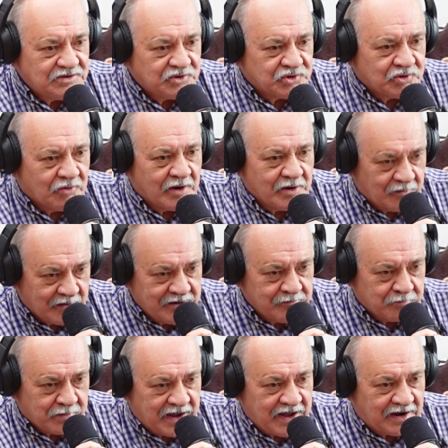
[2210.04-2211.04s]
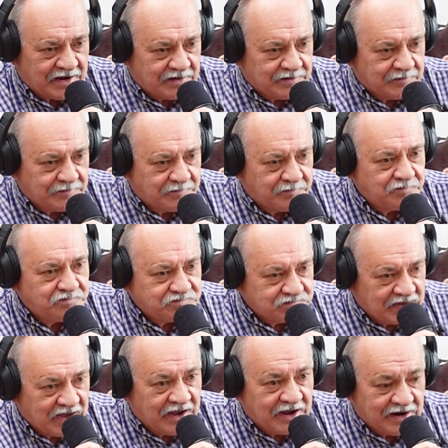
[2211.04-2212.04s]
So I went back,
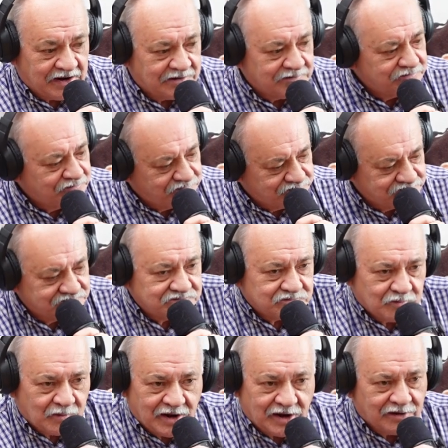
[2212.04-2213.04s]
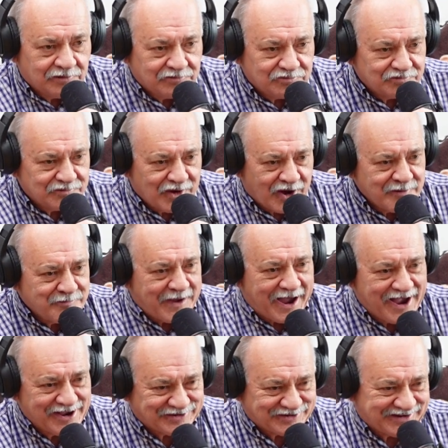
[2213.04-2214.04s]
and, well, I
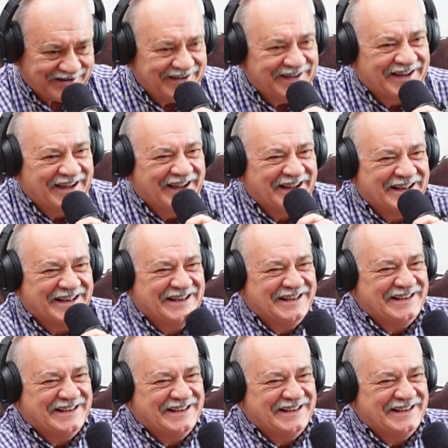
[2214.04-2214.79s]
passed. Yeah.